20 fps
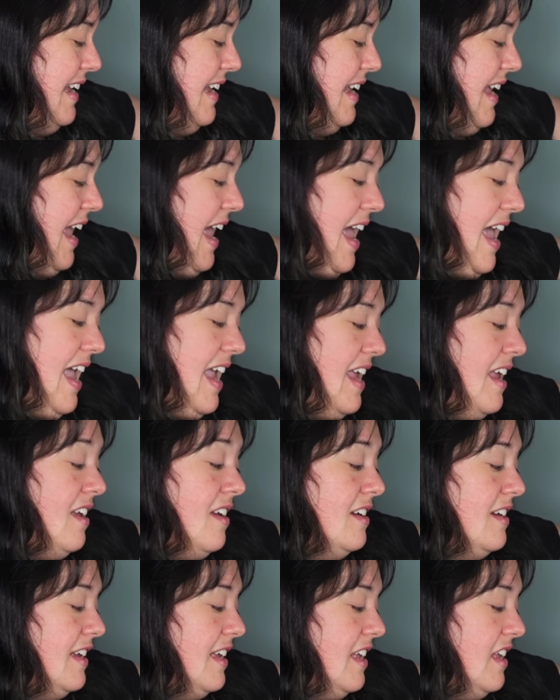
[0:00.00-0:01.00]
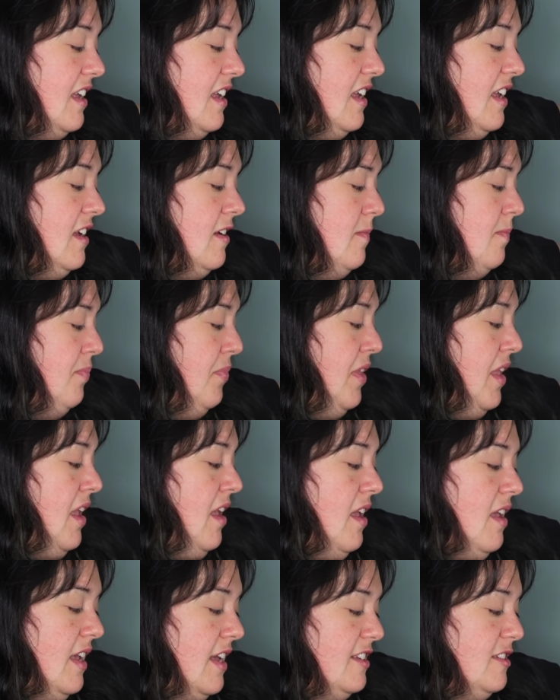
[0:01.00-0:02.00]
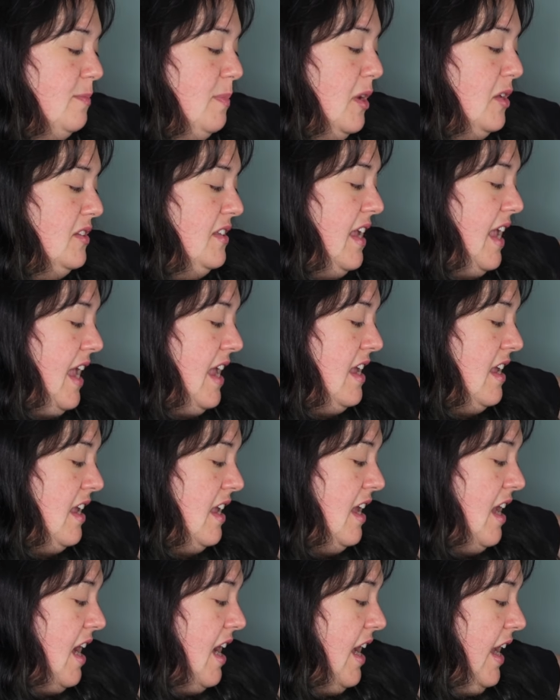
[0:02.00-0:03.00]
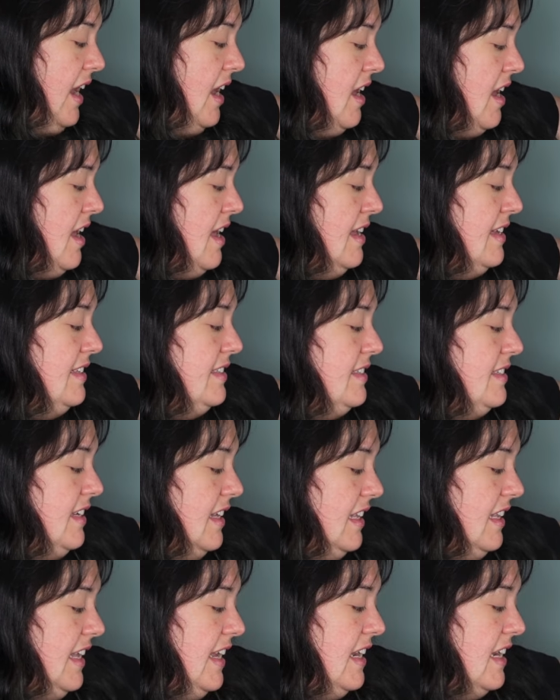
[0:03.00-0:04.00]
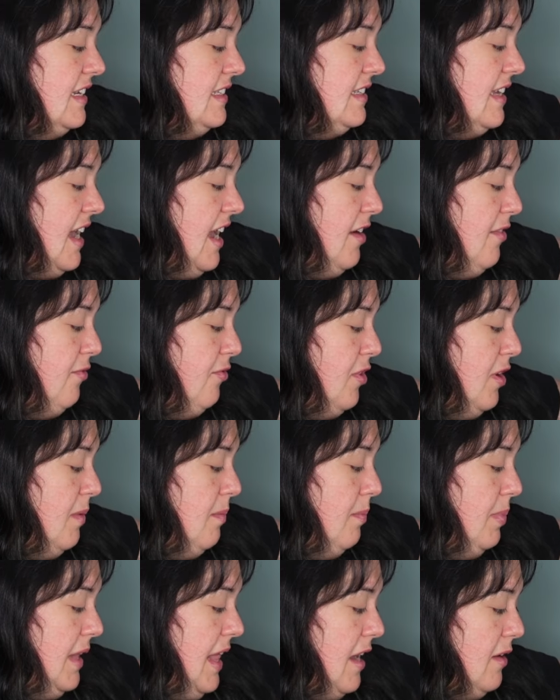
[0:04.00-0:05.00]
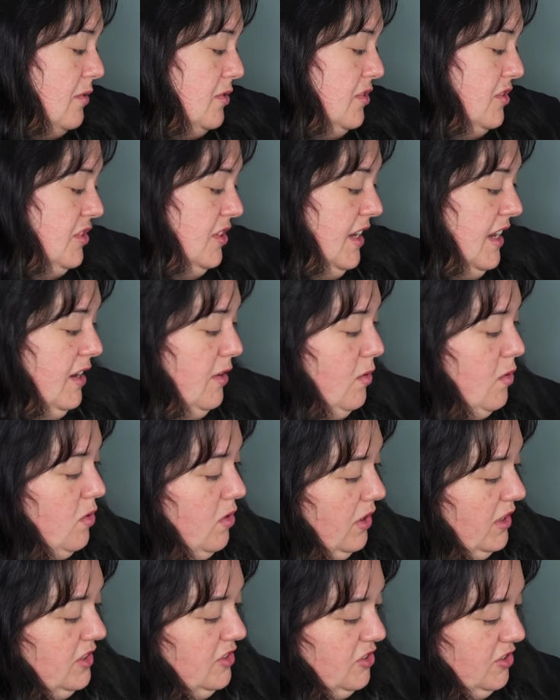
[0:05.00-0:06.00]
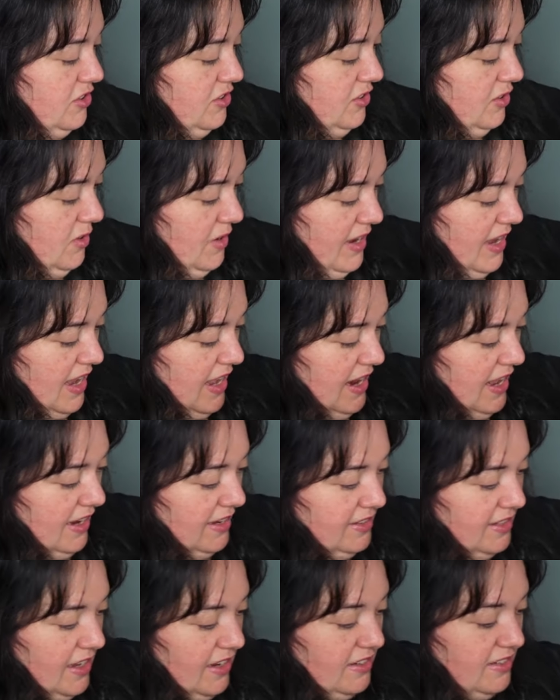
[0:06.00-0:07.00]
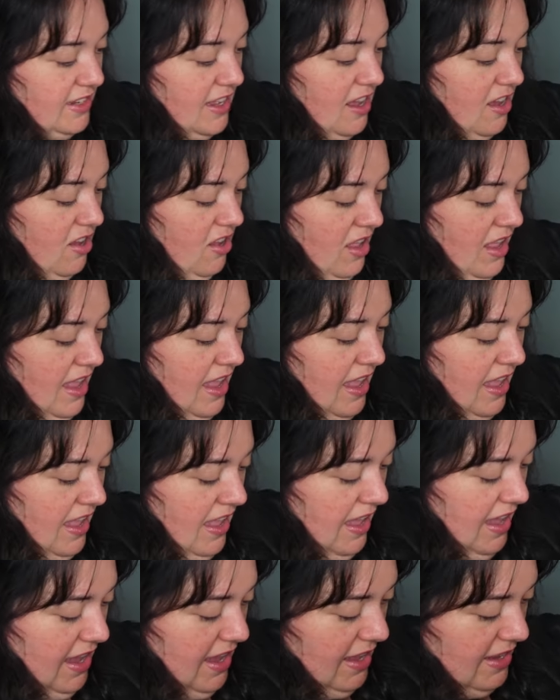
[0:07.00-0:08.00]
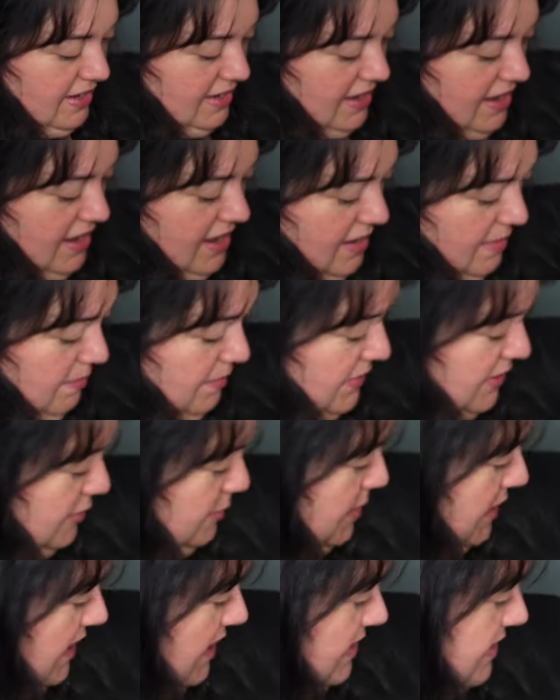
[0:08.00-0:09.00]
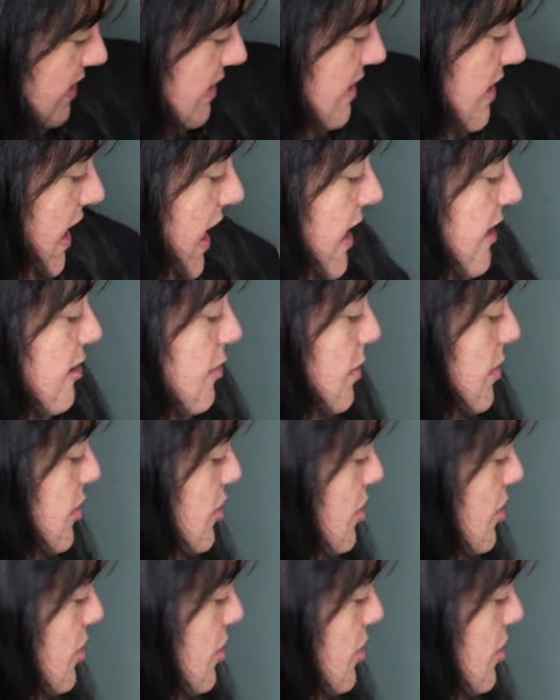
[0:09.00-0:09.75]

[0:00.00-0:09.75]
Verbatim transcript: K Key. It's spelled K-E-I. Talina tie front blouse in orange. So again, XXL. And um, let's put this aside so we'll